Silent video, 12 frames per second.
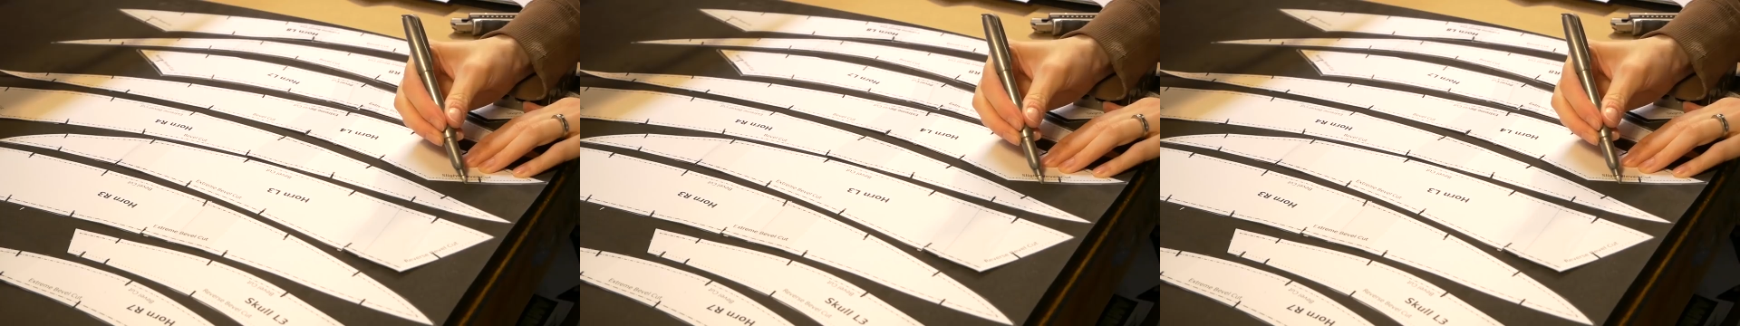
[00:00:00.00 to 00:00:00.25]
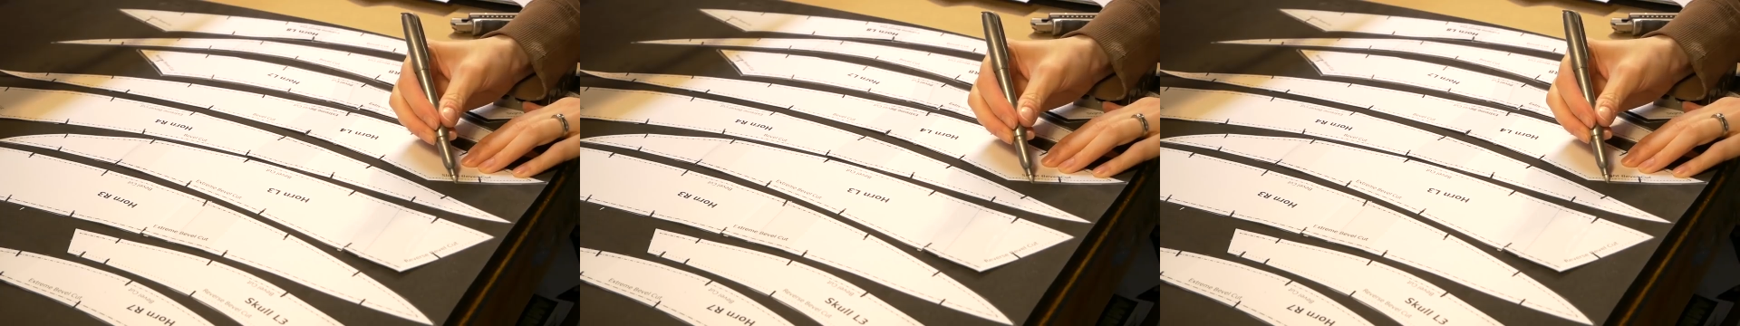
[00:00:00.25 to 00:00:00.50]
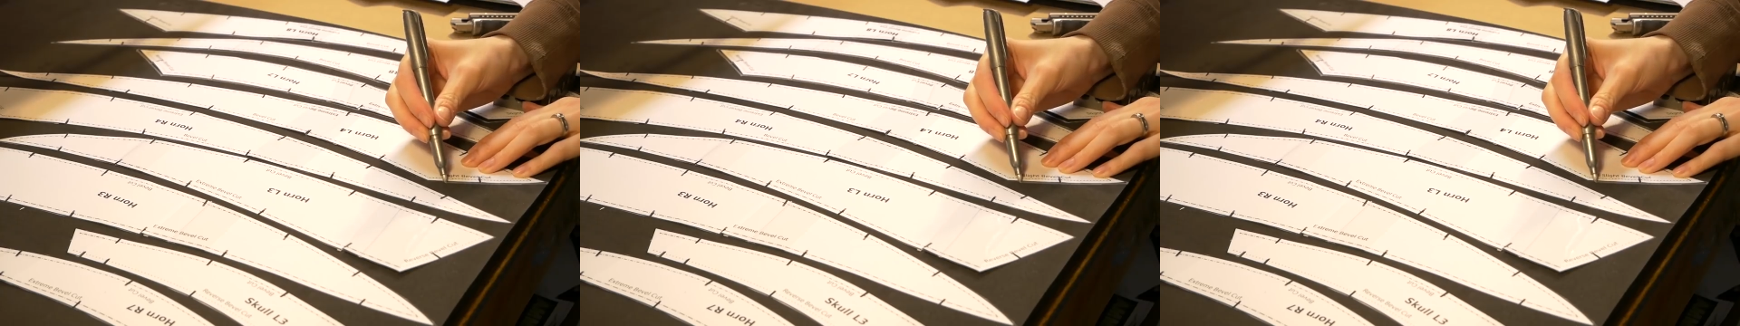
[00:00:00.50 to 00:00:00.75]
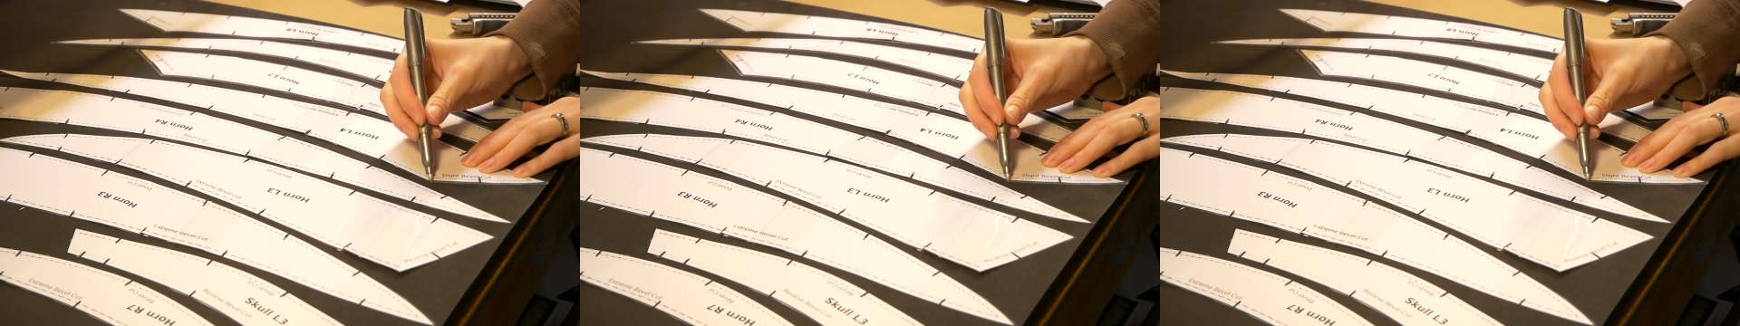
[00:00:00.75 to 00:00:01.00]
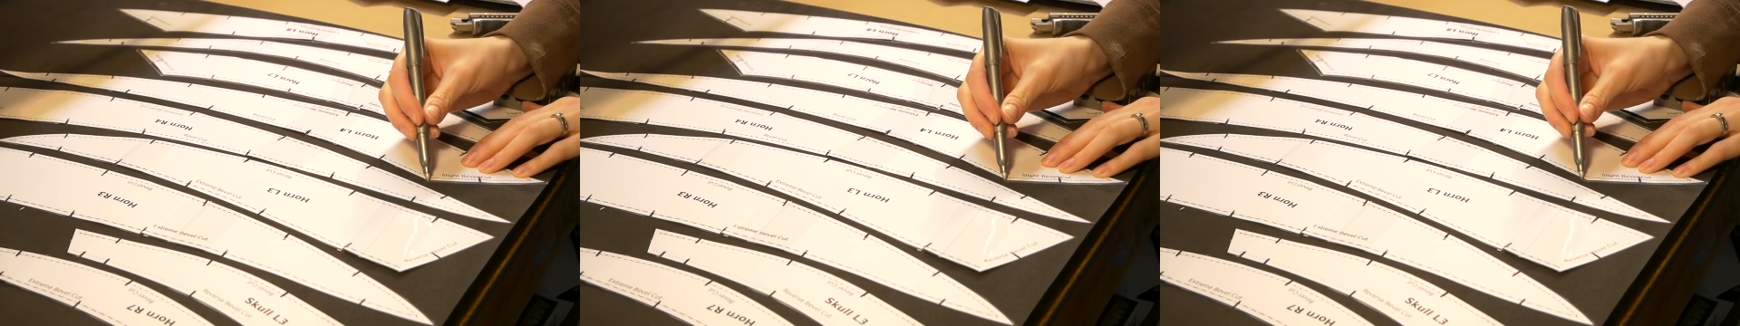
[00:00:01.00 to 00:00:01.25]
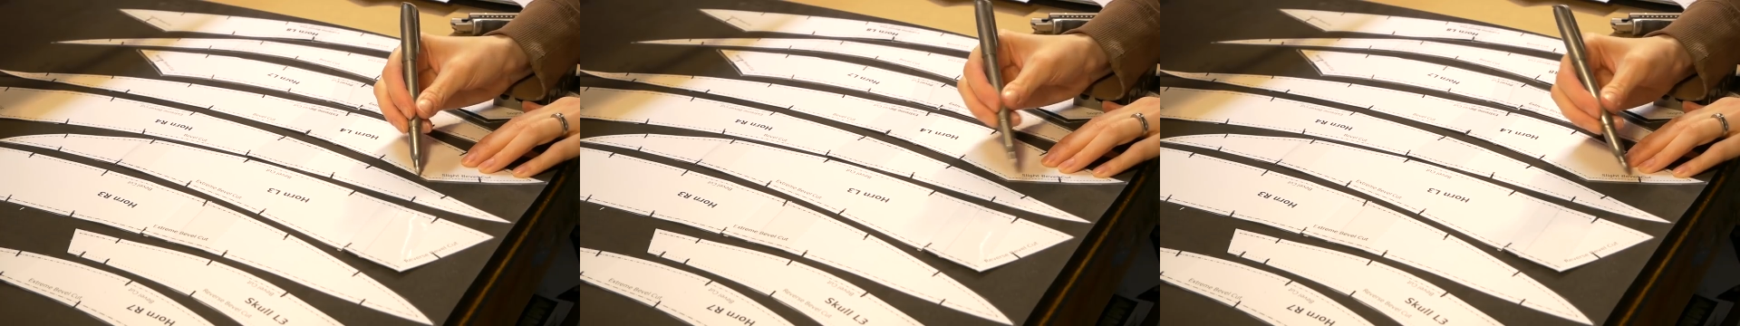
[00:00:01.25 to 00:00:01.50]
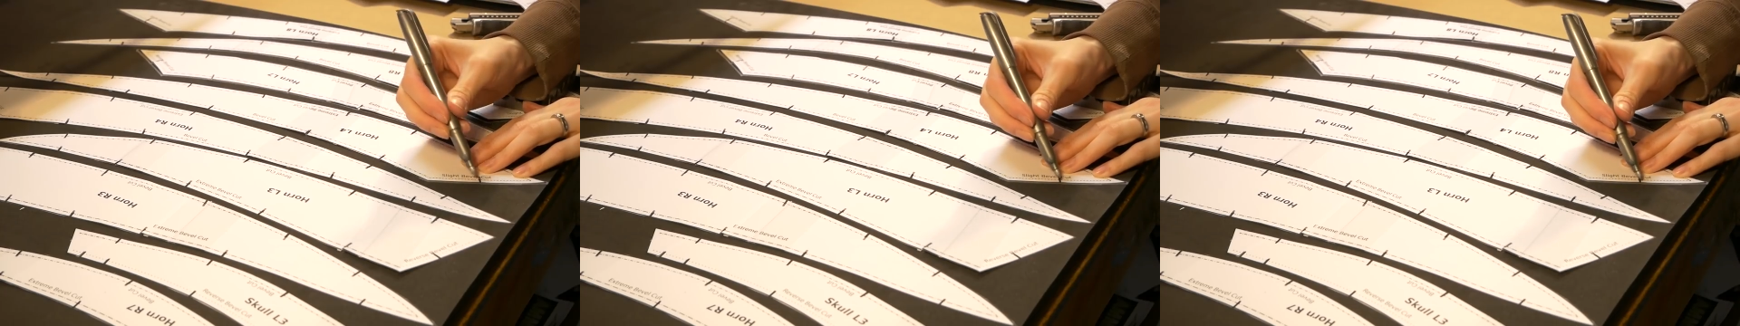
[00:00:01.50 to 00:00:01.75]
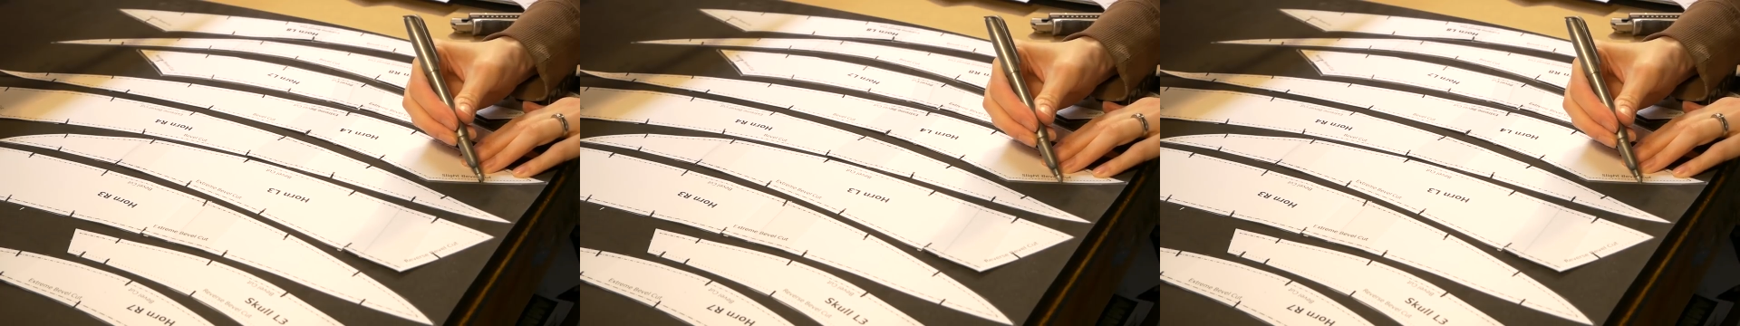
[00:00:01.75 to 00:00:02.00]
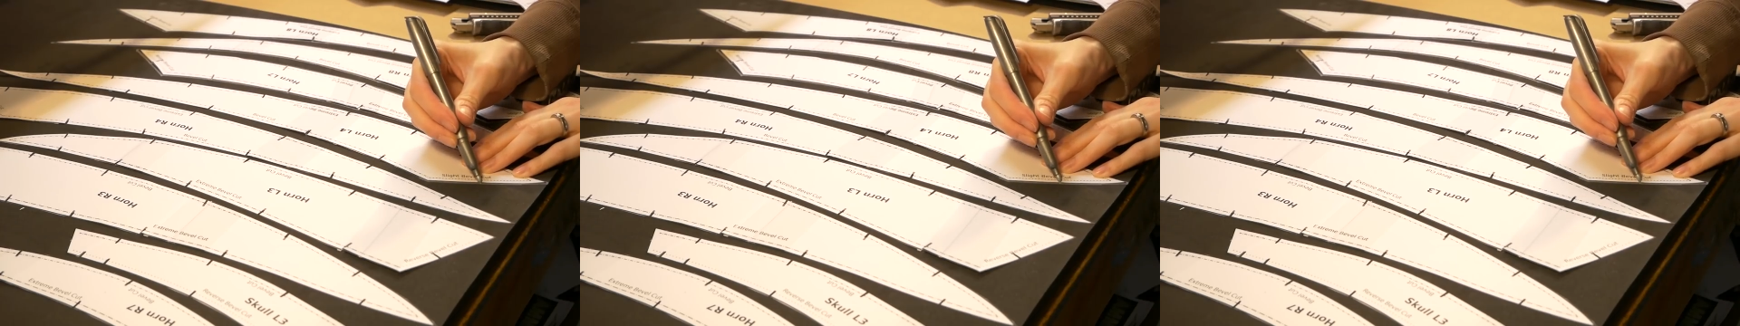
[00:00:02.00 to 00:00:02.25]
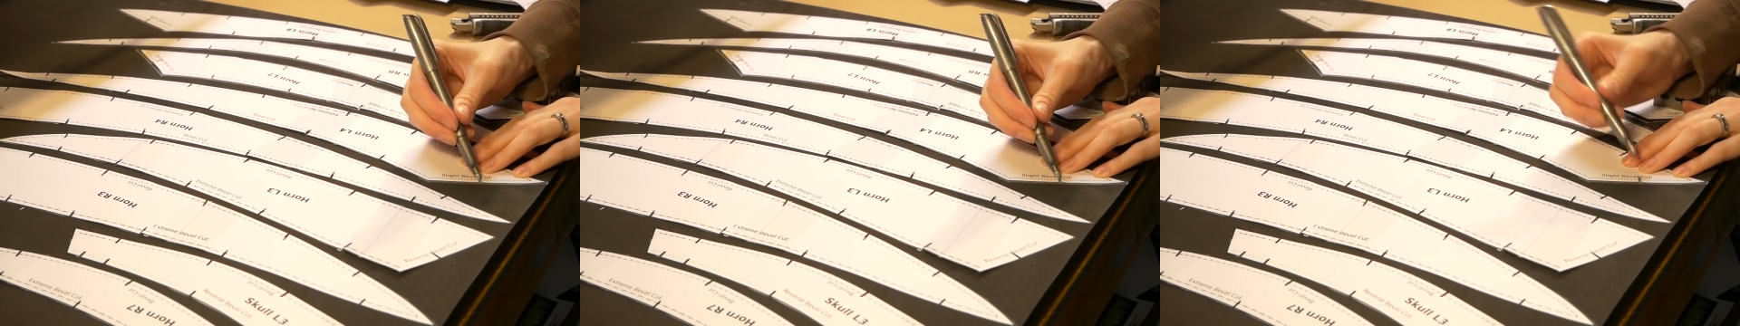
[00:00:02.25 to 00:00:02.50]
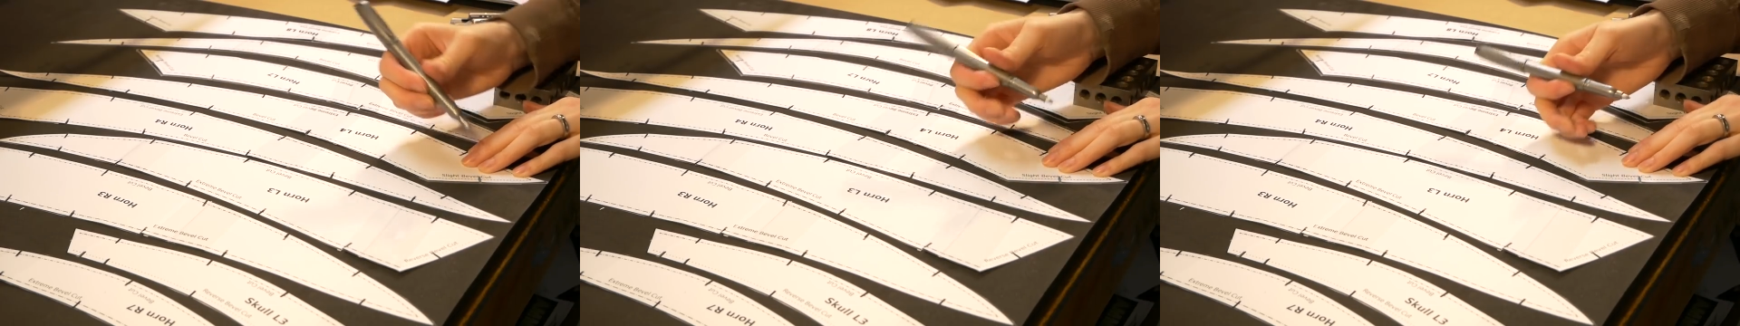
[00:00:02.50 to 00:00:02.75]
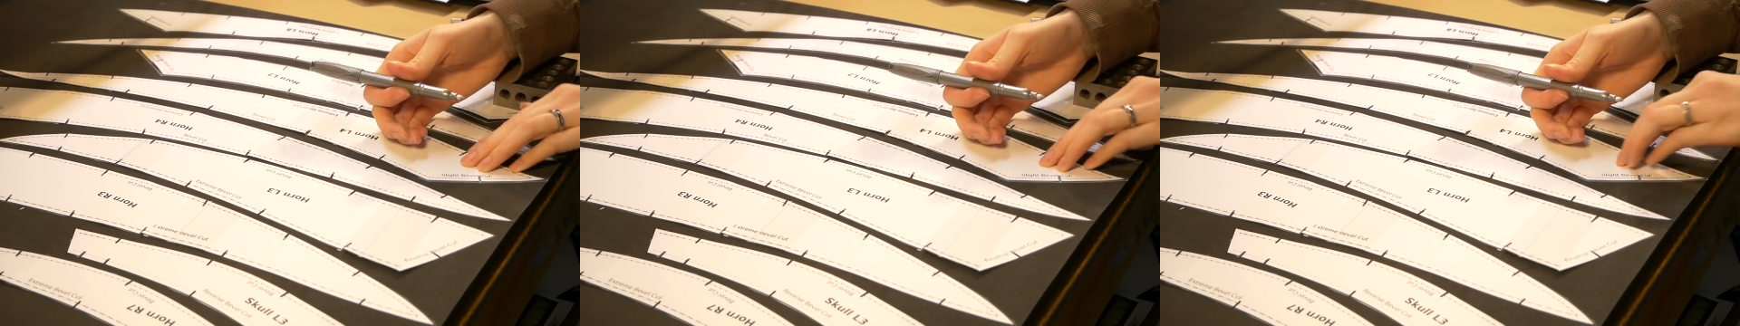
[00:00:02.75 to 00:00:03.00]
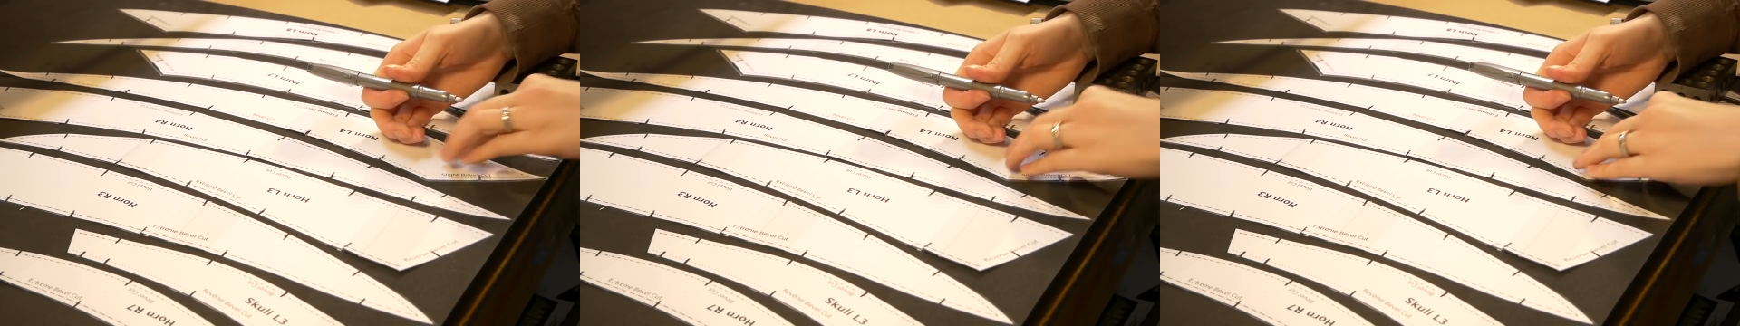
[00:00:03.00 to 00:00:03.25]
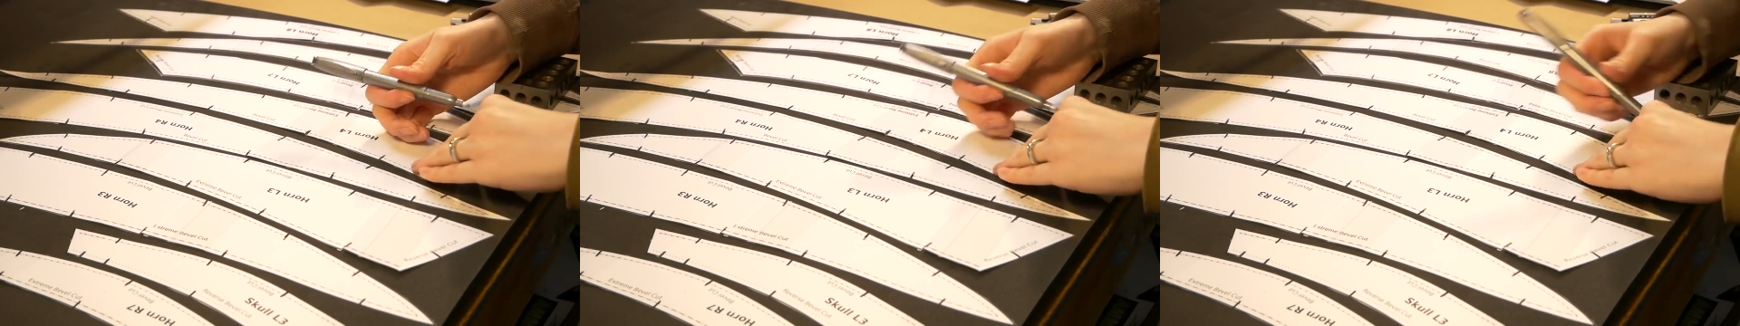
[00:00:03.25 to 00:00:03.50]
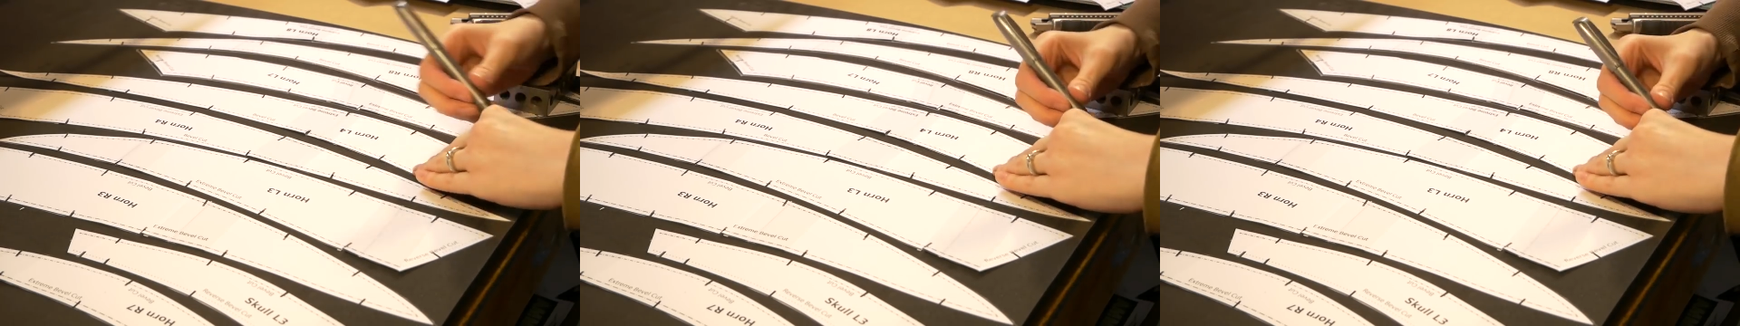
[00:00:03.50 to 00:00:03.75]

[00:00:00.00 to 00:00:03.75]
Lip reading: (no speaker visible)